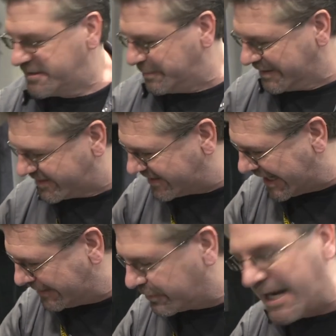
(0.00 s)
that's been
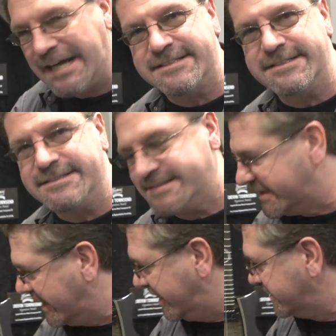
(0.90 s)
sandblasted and
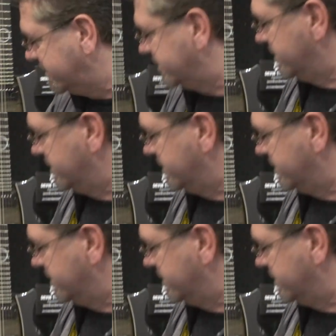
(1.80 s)
stained.